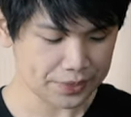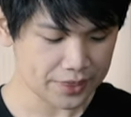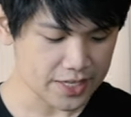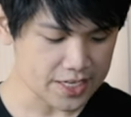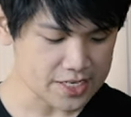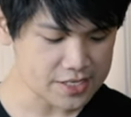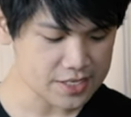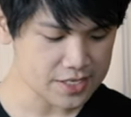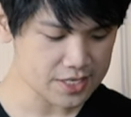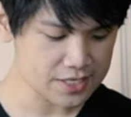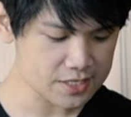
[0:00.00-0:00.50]

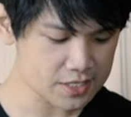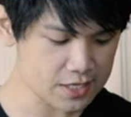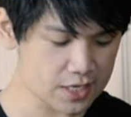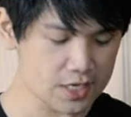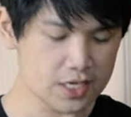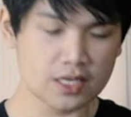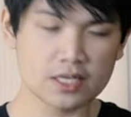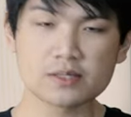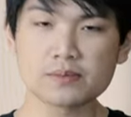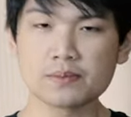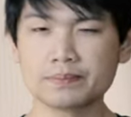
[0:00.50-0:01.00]
This is
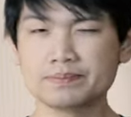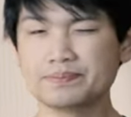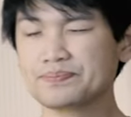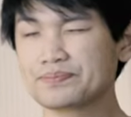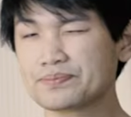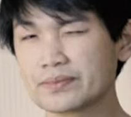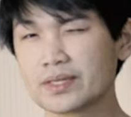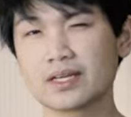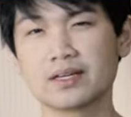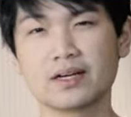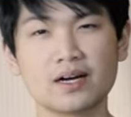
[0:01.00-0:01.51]

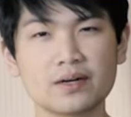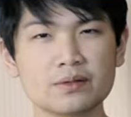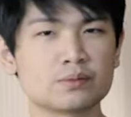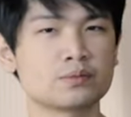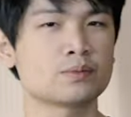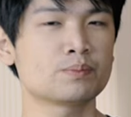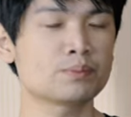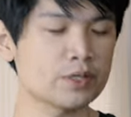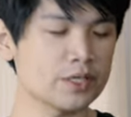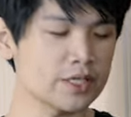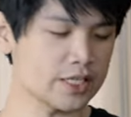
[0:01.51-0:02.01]

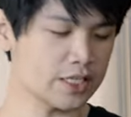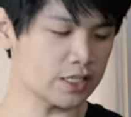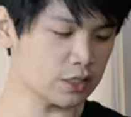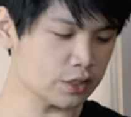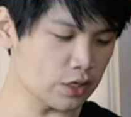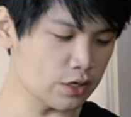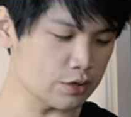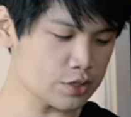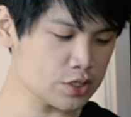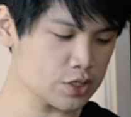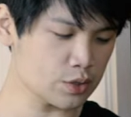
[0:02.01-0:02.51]
pretty
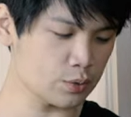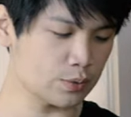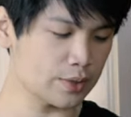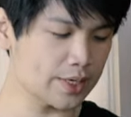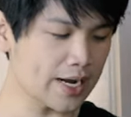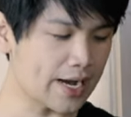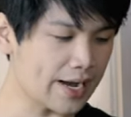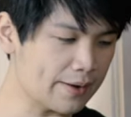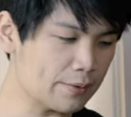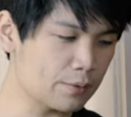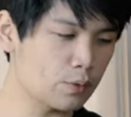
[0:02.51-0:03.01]
close to
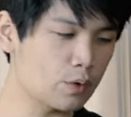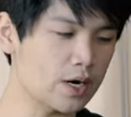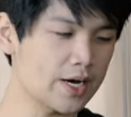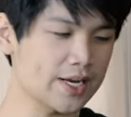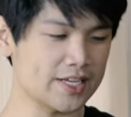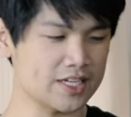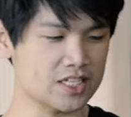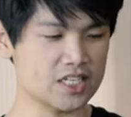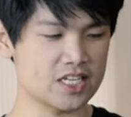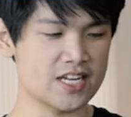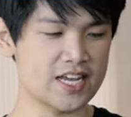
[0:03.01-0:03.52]
what I
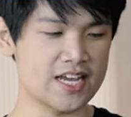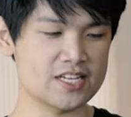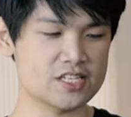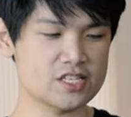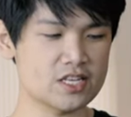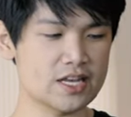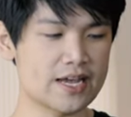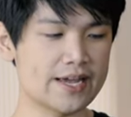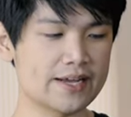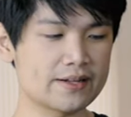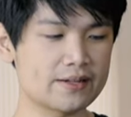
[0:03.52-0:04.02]
want it to
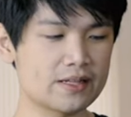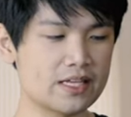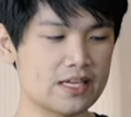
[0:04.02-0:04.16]
taste like.